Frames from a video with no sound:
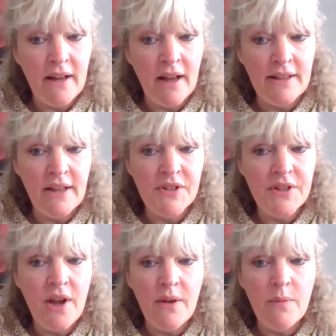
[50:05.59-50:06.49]
I'd love
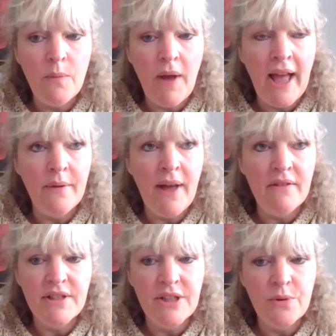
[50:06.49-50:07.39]
to know how
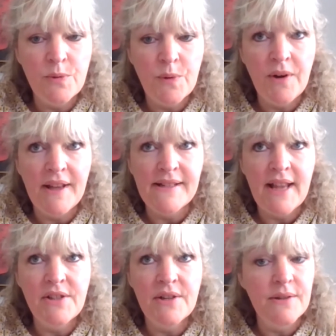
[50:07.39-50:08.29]
heritage
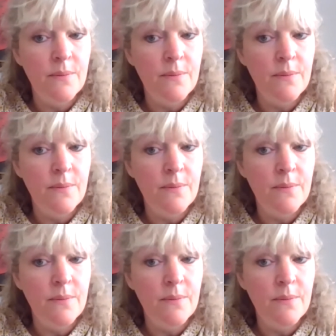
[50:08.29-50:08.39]
organisations,